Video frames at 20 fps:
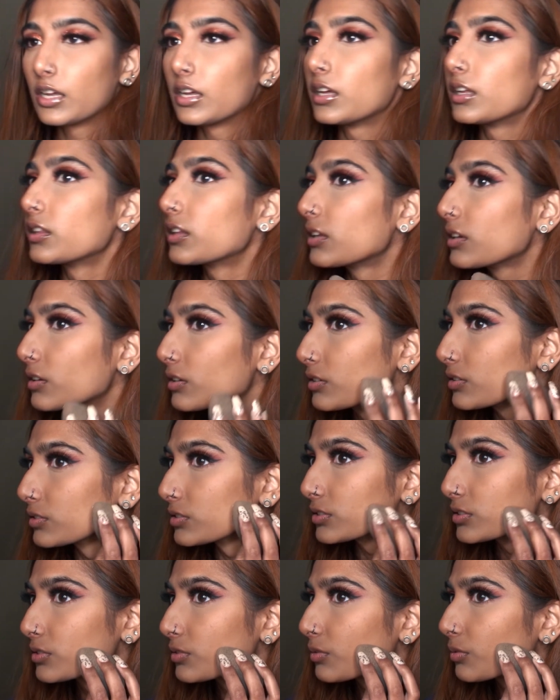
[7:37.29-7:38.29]
And then
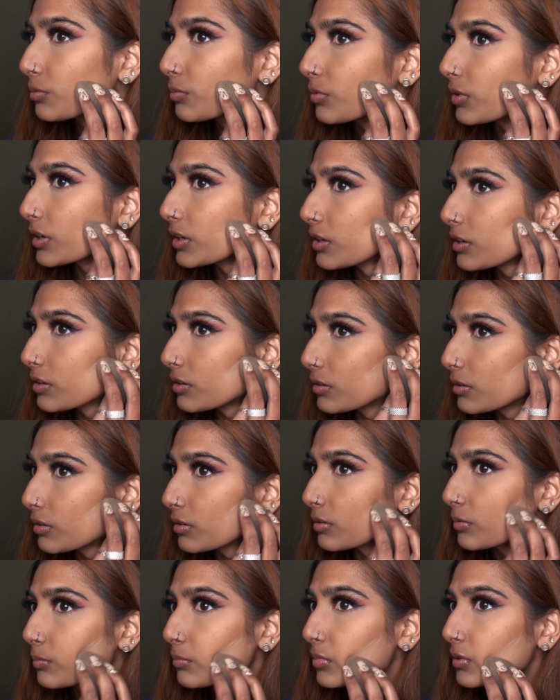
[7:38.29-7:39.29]
also right
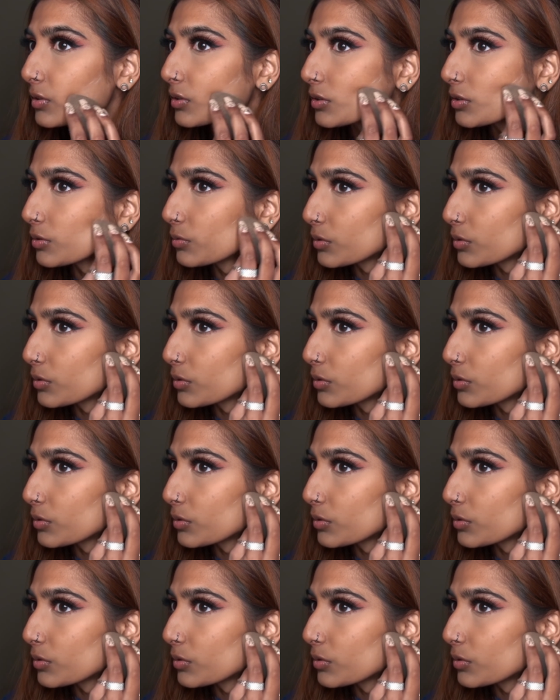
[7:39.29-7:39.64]
below